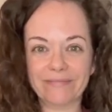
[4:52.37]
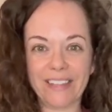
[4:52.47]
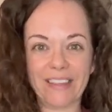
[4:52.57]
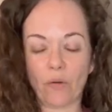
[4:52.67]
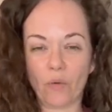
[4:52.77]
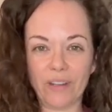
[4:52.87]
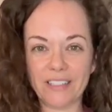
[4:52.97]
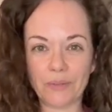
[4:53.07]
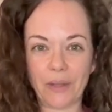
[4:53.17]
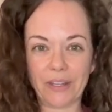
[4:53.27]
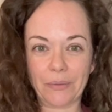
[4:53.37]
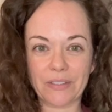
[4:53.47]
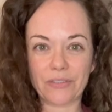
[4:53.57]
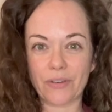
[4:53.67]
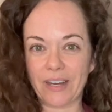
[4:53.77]
in the woods while he
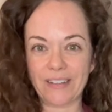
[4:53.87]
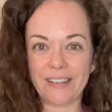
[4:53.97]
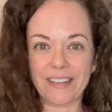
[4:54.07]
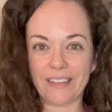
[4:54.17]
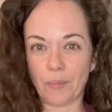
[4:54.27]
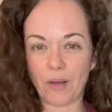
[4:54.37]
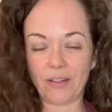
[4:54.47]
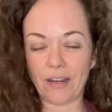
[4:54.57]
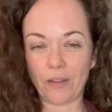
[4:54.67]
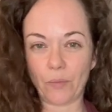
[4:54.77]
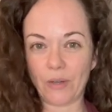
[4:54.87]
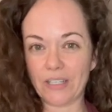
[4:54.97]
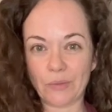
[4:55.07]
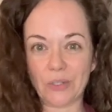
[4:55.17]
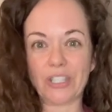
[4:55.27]
was trying to hit the ball out of the
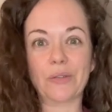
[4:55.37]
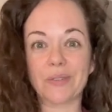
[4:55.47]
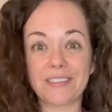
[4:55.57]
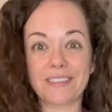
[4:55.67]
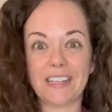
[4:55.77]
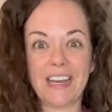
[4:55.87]
woods, which he was